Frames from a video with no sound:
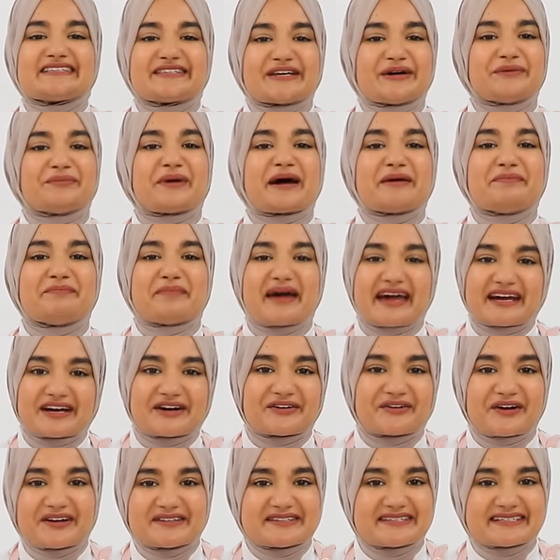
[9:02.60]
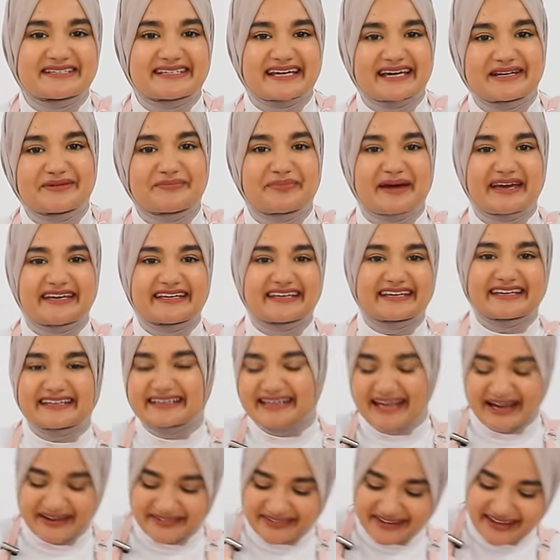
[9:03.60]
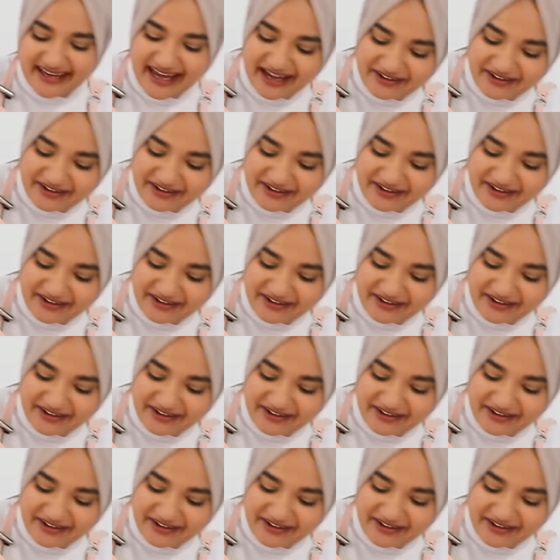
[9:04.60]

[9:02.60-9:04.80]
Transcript: So my macarons are done baking now. They